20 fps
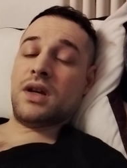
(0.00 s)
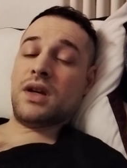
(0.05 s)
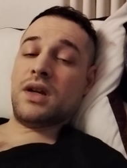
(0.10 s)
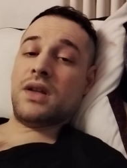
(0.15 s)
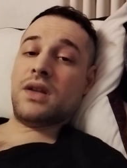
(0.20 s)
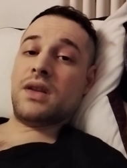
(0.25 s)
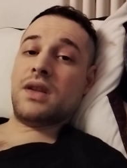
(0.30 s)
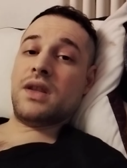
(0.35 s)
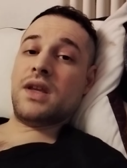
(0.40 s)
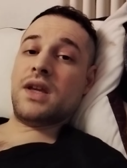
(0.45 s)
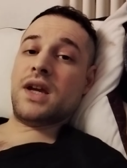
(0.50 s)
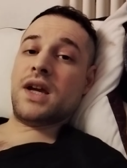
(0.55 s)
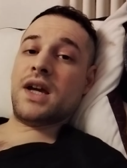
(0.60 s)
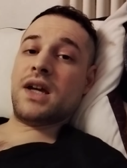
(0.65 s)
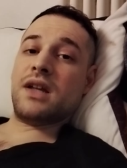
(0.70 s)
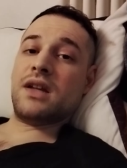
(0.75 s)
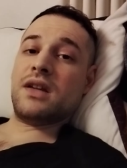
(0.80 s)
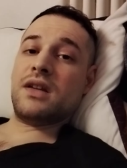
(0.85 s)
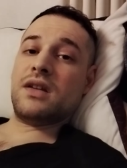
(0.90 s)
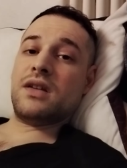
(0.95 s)
in the
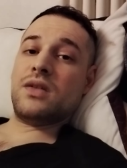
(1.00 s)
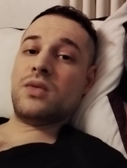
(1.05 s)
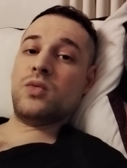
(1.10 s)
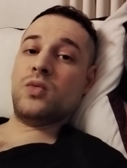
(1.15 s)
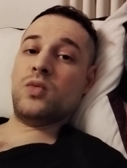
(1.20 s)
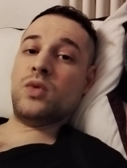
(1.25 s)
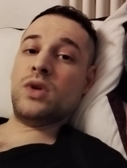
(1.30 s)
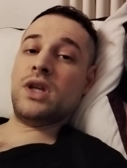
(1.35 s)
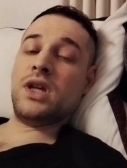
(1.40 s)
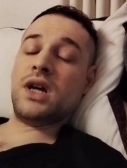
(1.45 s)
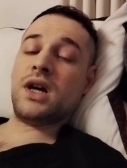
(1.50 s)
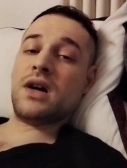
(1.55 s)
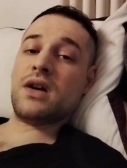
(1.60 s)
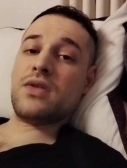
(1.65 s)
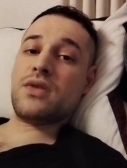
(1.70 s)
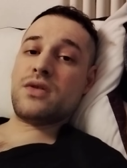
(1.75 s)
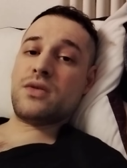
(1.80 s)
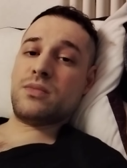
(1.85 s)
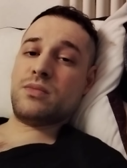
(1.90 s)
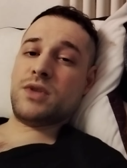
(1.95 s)
end we are
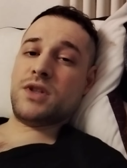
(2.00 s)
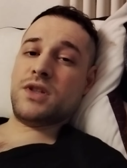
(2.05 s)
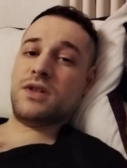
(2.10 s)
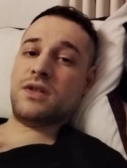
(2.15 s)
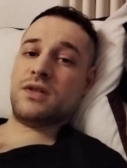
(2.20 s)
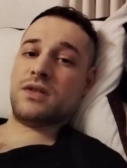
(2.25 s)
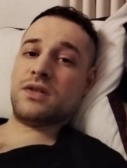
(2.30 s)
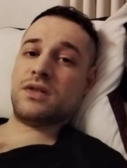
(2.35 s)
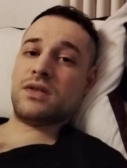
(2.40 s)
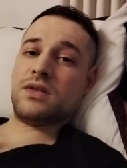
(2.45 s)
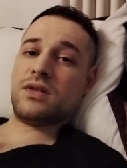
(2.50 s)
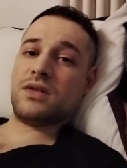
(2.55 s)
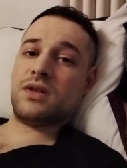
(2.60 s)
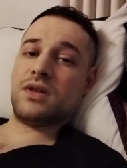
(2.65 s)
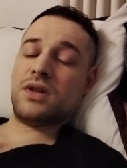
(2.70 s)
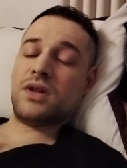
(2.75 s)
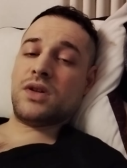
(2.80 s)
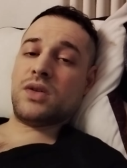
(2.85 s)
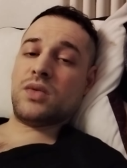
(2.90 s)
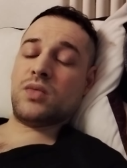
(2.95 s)
the pieces
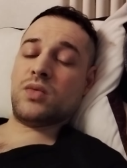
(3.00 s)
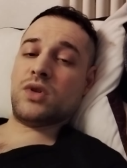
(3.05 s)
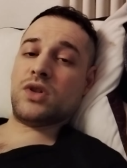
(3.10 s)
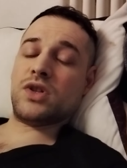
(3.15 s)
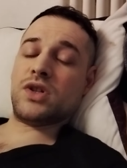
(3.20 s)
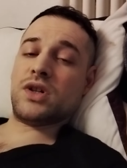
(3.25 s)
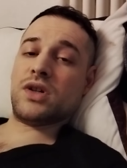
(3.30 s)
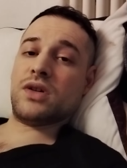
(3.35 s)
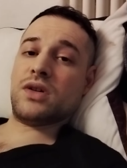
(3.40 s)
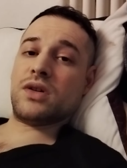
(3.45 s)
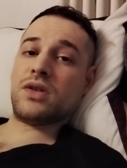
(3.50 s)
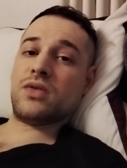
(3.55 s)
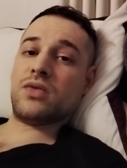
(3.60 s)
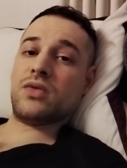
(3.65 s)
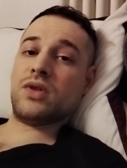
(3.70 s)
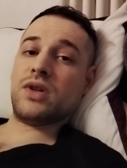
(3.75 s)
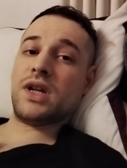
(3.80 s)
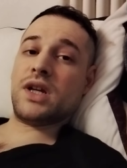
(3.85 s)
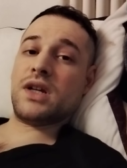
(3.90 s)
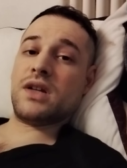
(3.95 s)
which are
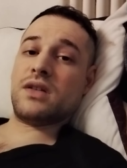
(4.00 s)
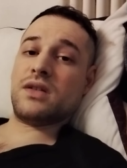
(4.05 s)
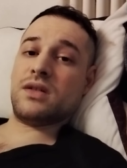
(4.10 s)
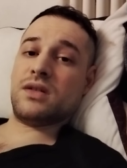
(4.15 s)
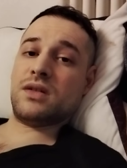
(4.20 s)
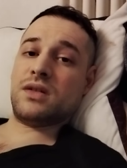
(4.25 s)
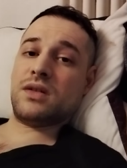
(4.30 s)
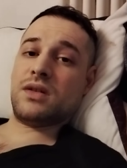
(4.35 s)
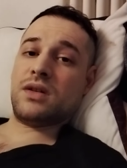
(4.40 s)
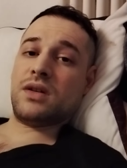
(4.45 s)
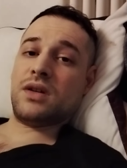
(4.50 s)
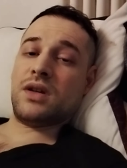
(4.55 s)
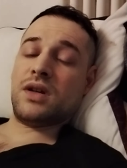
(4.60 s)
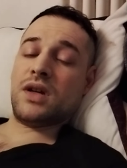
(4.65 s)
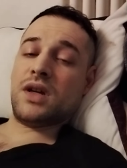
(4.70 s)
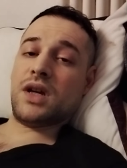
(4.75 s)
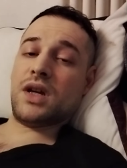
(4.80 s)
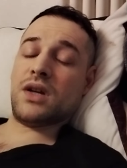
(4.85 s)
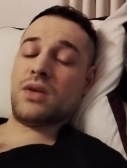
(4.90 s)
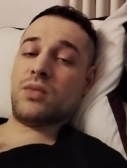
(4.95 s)
connected
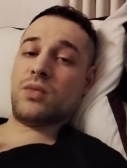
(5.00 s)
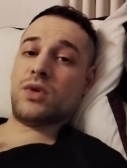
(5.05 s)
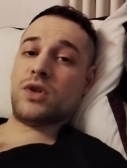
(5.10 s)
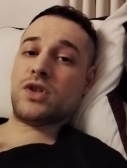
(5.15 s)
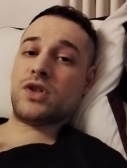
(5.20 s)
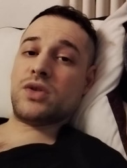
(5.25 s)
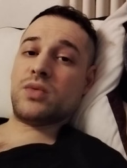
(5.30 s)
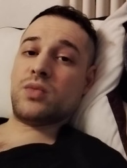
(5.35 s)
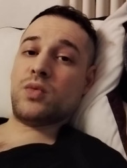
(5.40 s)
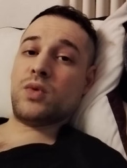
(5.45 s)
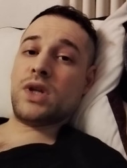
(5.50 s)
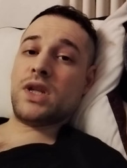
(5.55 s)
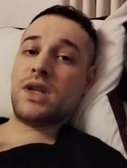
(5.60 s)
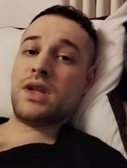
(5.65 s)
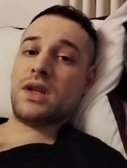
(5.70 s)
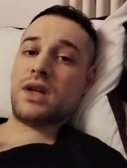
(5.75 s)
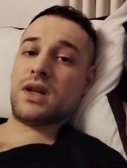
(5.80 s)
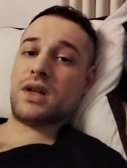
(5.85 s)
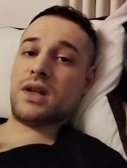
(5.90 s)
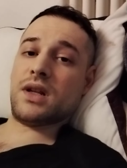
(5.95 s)
and which
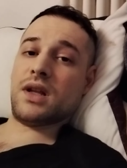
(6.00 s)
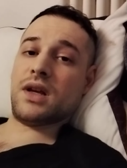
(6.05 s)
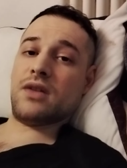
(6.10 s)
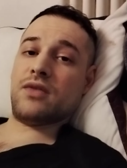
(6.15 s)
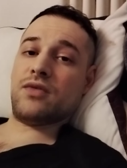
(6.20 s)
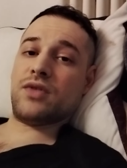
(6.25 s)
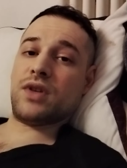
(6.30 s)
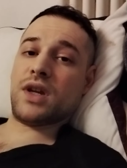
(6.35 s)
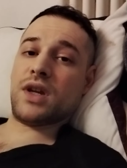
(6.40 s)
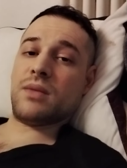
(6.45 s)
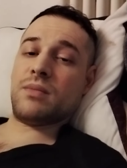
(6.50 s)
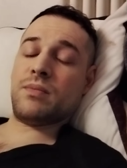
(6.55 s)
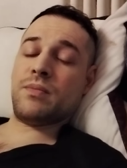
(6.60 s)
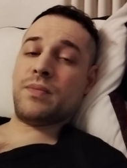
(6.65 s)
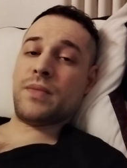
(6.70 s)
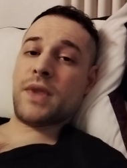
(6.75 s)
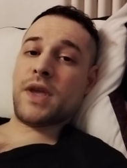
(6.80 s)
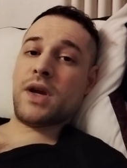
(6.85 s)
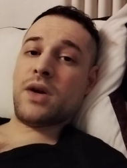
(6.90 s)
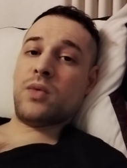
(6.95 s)
win that life game.
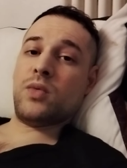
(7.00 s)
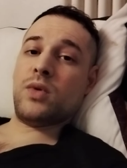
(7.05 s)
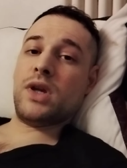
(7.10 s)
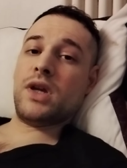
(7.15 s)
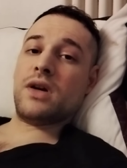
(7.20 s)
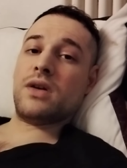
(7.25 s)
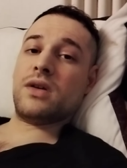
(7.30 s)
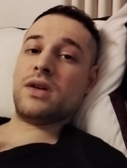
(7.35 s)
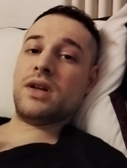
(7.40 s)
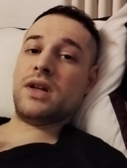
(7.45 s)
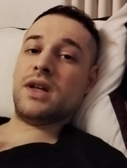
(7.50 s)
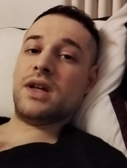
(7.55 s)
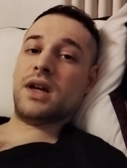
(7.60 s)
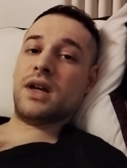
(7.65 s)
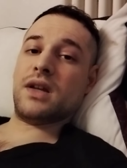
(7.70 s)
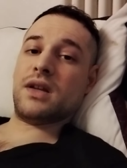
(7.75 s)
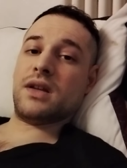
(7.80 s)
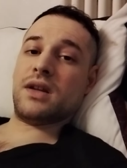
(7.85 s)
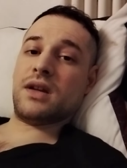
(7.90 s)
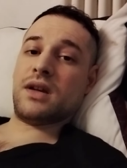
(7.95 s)
We are
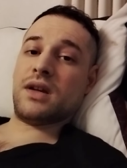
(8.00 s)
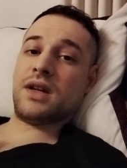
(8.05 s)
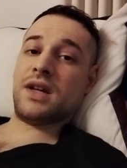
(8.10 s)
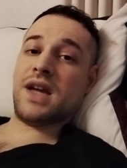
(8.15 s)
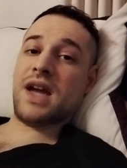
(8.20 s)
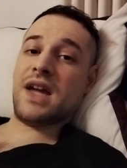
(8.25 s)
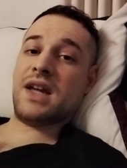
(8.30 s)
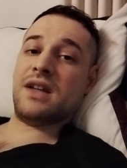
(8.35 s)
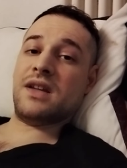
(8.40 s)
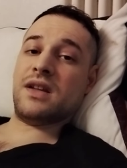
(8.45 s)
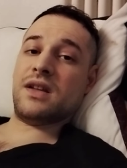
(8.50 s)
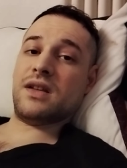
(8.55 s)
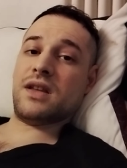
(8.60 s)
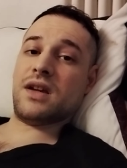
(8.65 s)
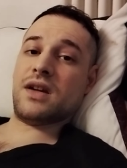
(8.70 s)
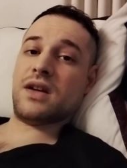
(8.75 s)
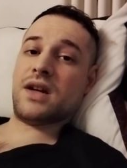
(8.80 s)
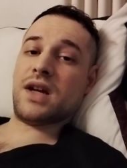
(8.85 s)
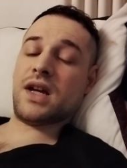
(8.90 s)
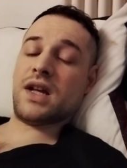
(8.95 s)
gaining
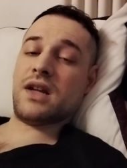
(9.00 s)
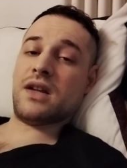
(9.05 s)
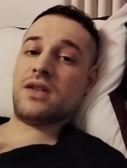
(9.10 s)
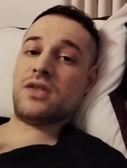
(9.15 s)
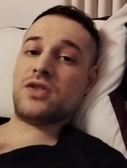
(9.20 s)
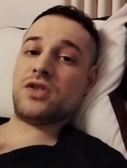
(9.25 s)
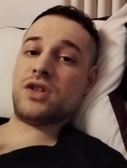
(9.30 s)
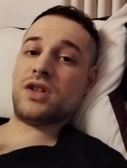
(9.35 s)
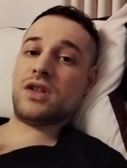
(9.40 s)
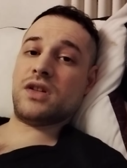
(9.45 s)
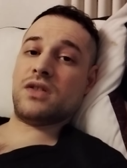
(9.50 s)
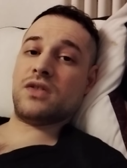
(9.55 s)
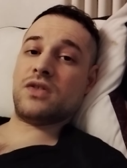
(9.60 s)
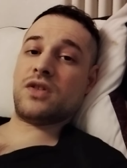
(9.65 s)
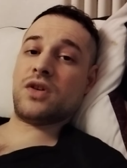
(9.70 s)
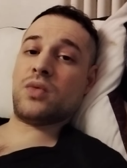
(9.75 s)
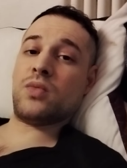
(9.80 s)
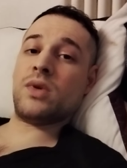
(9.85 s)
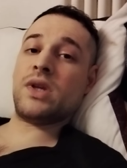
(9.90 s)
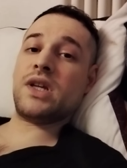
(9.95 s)
their energy,
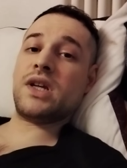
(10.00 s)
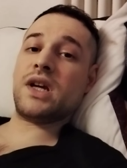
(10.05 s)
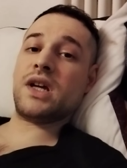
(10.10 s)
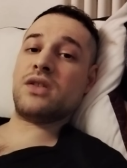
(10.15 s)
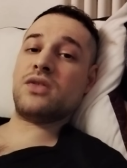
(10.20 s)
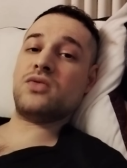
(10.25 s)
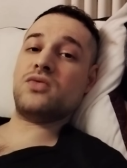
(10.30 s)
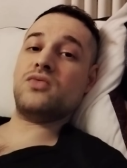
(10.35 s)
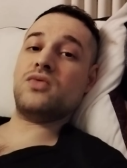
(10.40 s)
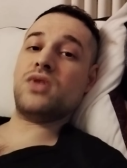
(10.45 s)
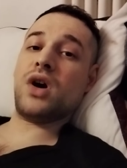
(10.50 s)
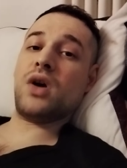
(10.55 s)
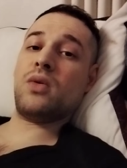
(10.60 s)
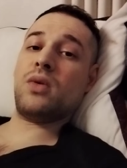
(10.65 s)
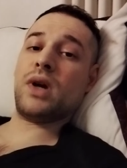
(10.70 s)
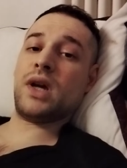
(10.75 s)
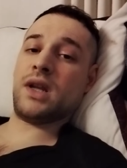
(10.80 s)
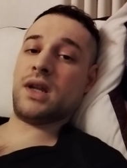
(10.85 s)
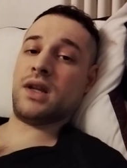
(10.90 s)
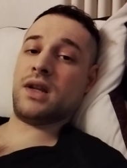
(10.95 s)
so we can
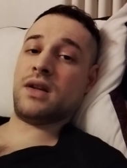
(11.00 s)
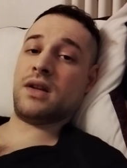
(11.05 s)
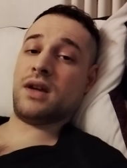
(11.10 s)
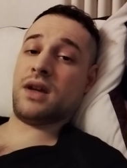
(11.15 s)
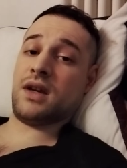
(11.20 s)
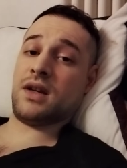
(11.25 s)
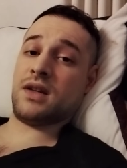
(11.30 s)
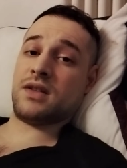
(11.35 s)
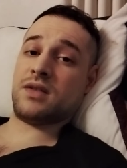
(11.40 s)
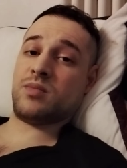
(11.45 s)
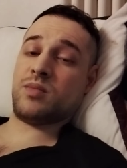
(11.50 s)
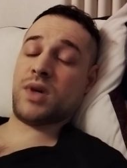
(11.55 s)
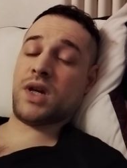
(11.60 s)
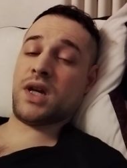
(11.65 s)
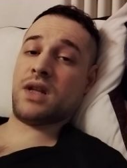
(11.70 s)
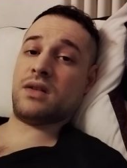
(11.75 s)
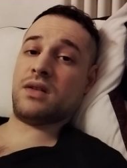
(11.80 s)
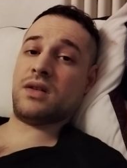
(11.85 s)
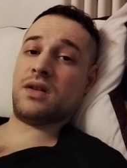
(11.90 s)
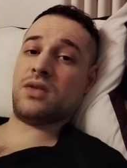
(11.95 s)
grow and
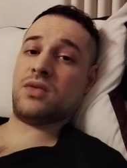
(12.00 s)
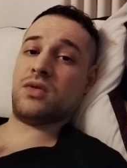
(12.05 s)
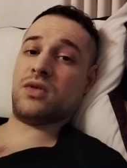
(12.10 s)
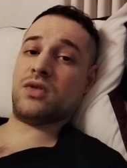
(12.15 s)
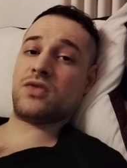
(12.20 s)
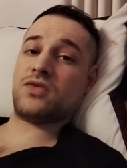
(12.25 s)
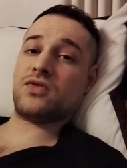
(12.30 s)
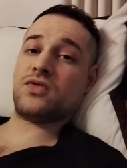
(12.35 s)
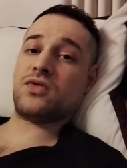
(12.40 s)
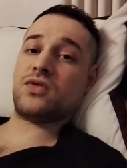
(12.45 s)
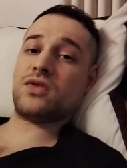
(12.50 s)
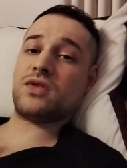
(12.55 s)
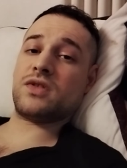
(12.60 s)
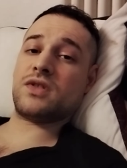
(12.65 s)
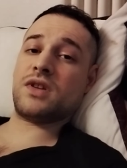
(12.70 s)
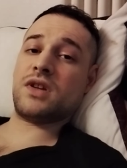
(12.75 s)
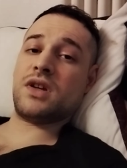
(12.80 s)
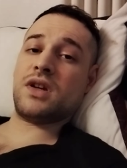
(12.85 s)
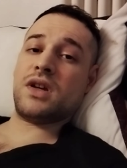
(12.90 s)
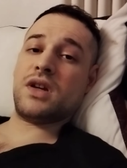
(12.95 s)
expand in our source
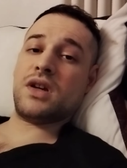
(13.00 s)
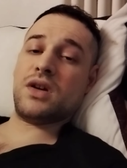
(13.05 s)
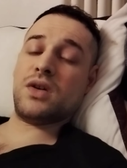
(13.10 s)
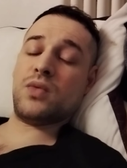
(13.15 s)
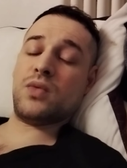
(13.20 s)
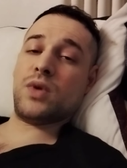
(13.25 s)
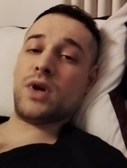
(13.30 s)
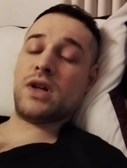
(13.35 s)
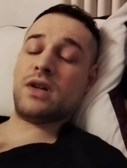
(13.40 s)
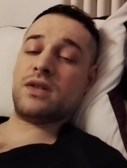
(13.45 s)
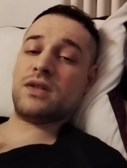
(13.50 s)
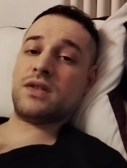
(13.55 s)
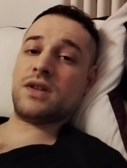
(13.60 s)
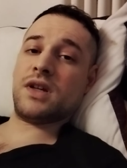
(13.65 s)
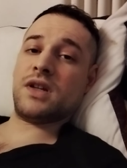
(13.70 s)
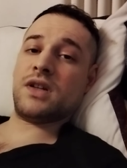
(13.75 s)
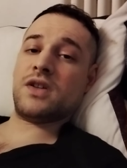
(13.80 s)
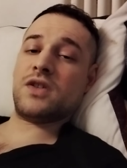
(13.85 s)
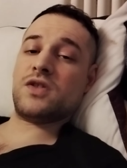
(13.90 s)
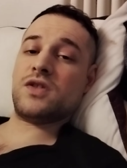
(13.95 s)
awareness
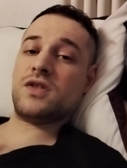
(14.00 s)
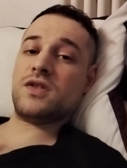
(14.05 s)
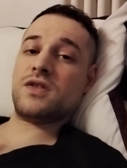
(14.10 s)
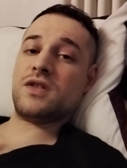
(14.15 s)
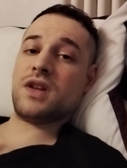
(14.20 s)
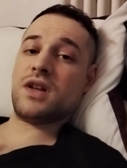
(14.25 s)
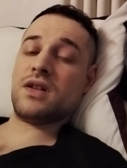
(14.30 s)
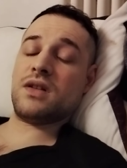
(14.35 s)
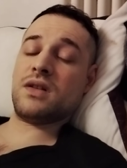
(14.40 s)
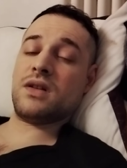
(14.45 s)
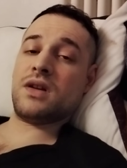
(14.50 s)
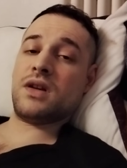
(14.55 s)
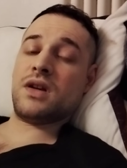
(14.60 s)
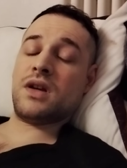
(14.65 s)
energy cell,